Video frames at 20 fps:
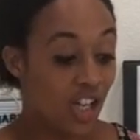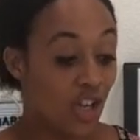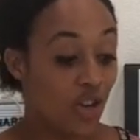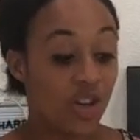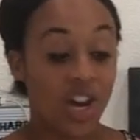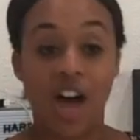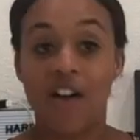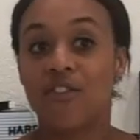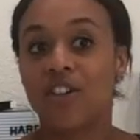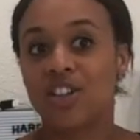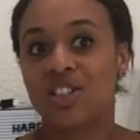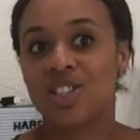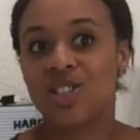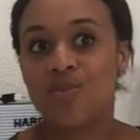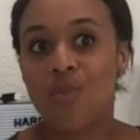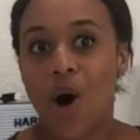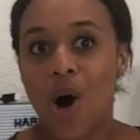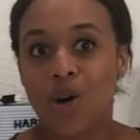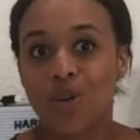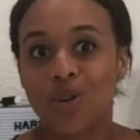You can have a
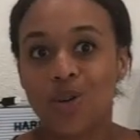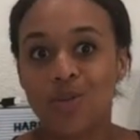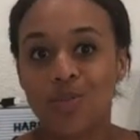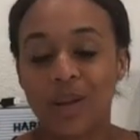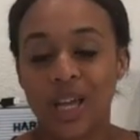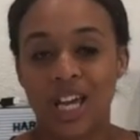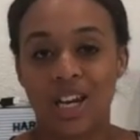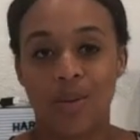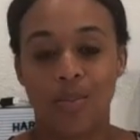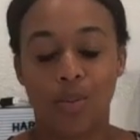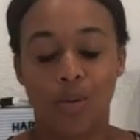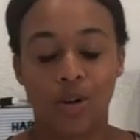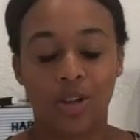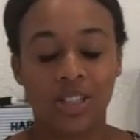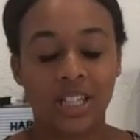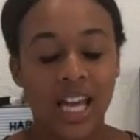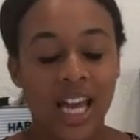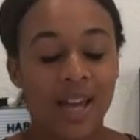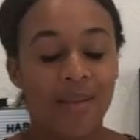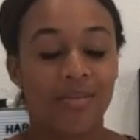small group plan a
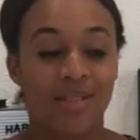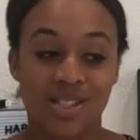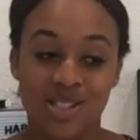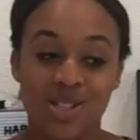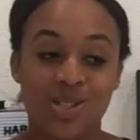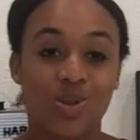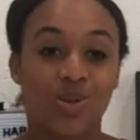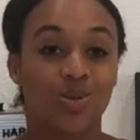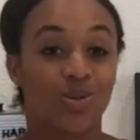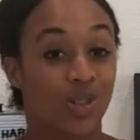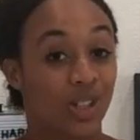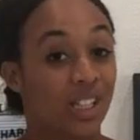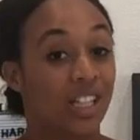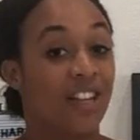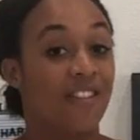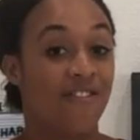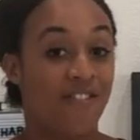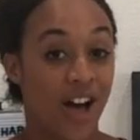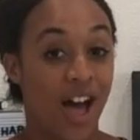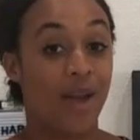board game. This is a really
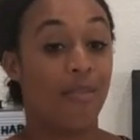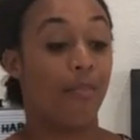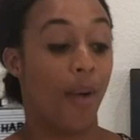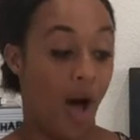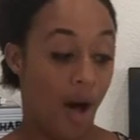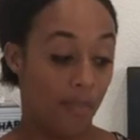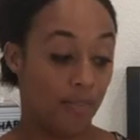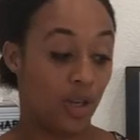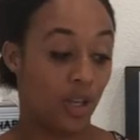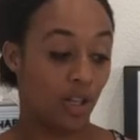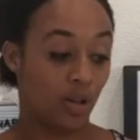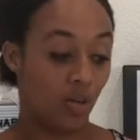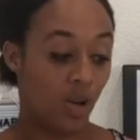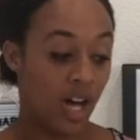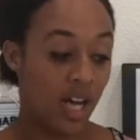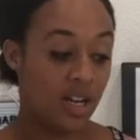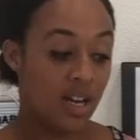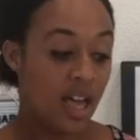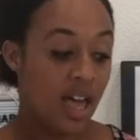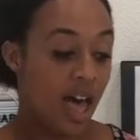fun, popular
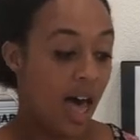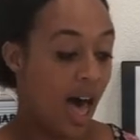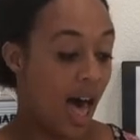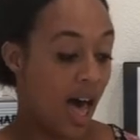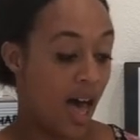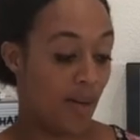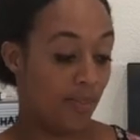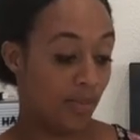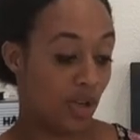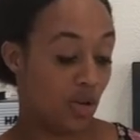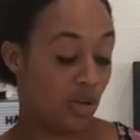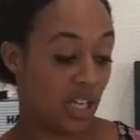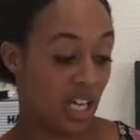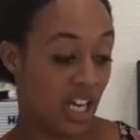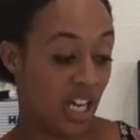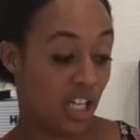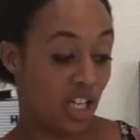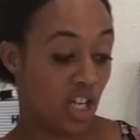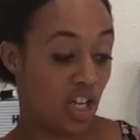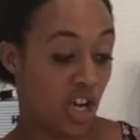one. You
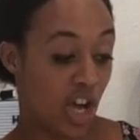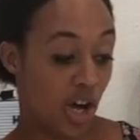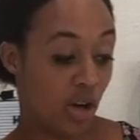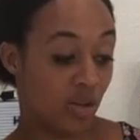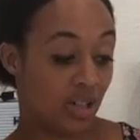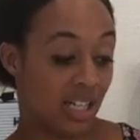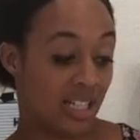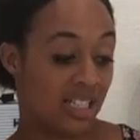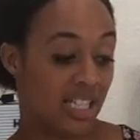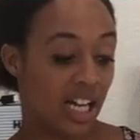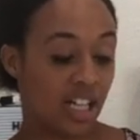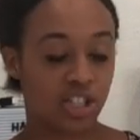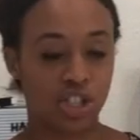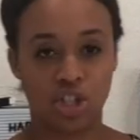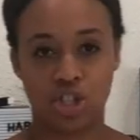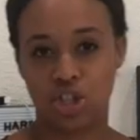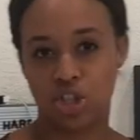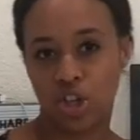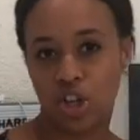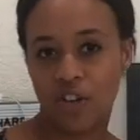can, you know, conduct a
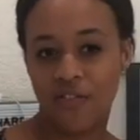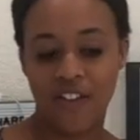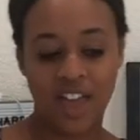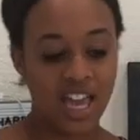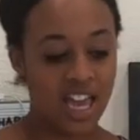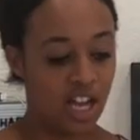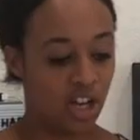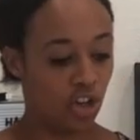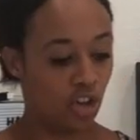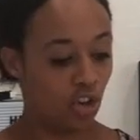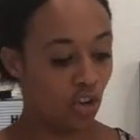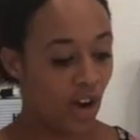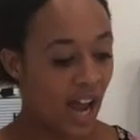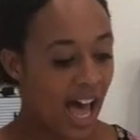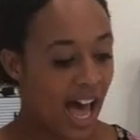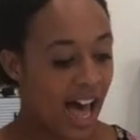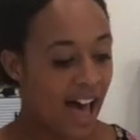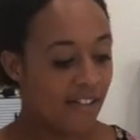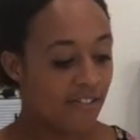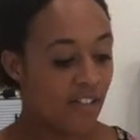survey and
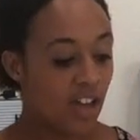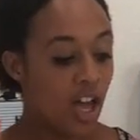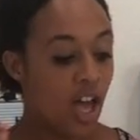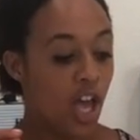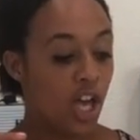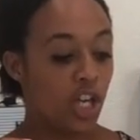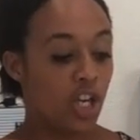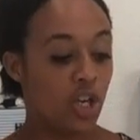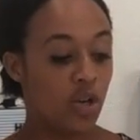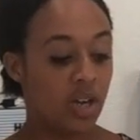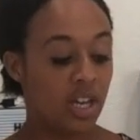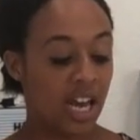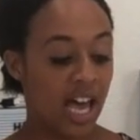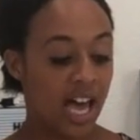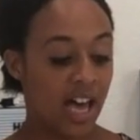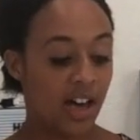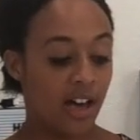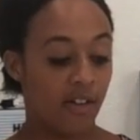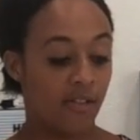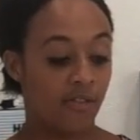graph. You can
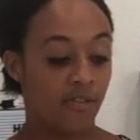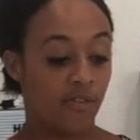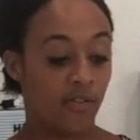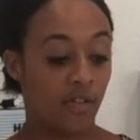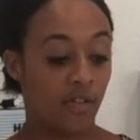have